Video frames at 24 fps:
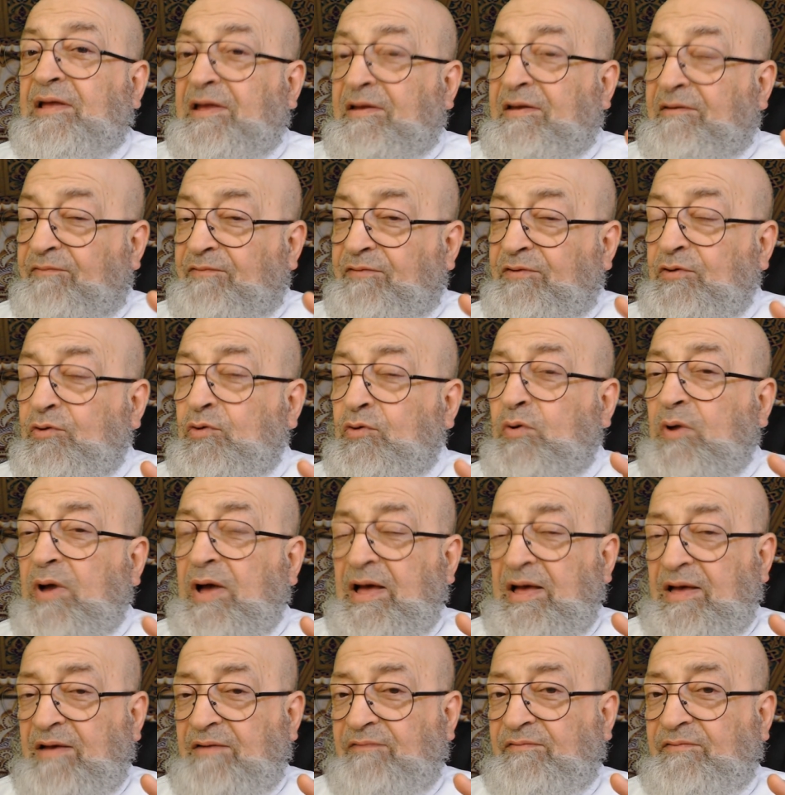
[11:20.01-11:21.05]
if you
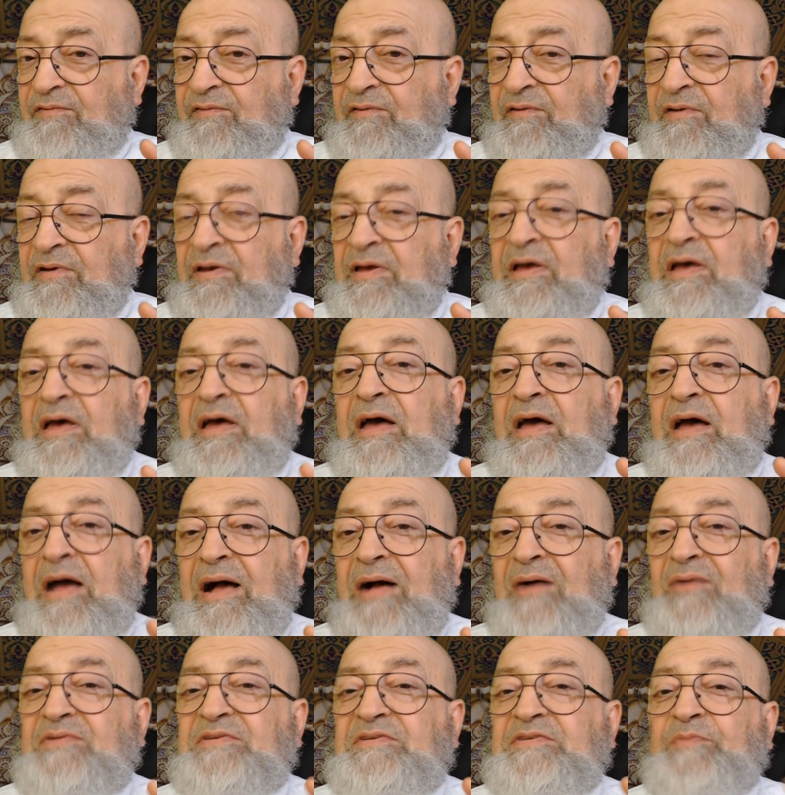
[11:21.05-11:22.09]
have a
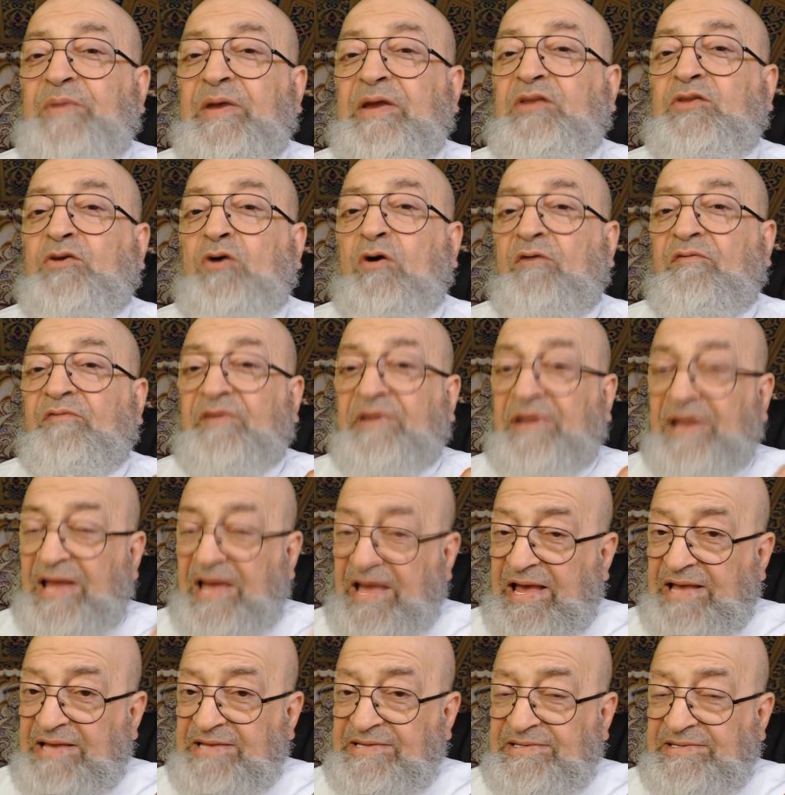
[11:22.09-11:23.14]
house made of
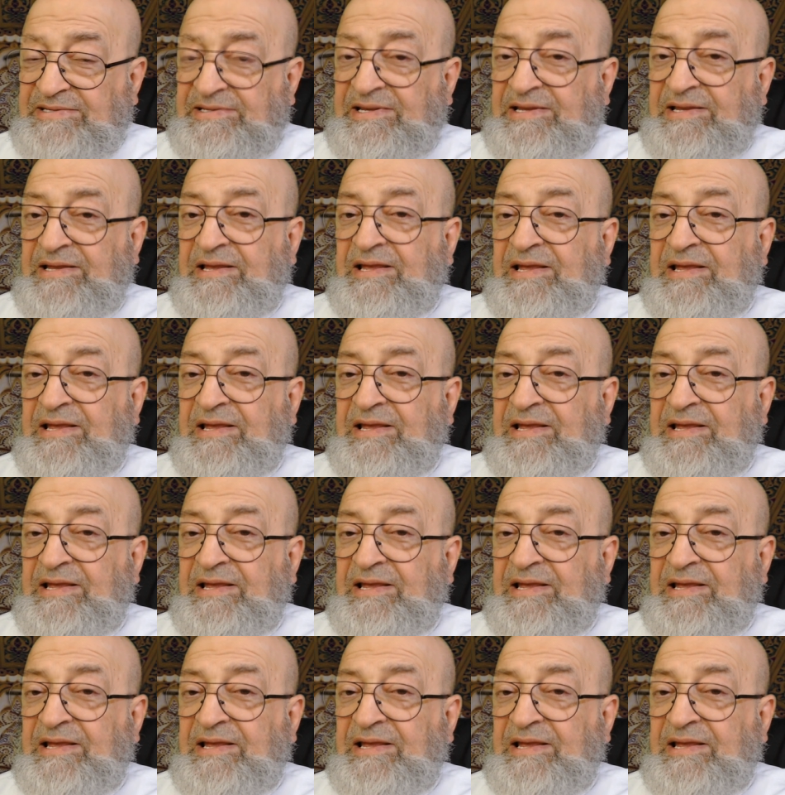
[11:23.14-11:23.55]
glass,